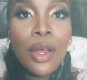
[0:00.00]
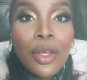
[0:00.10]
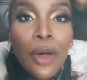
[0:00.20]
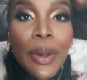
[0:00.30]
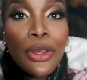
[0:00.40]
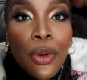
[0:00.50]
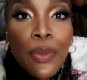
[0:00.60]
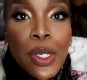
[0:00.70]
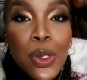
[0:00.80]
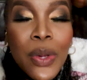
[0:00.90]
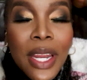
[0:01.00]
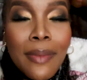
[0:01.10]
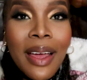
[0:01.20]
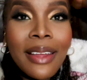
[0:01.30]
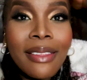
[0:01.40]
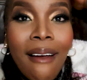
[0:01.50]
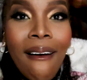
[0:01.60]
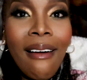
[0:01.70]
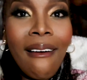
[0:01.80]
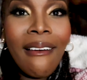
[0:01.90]
Yo, Batungbo, sweetie, my
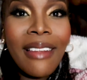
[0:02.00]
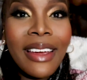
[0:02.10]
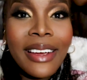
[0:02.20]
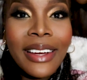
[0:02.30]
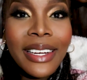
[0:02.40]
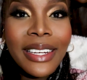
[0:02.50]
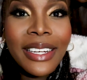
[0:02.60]
darling.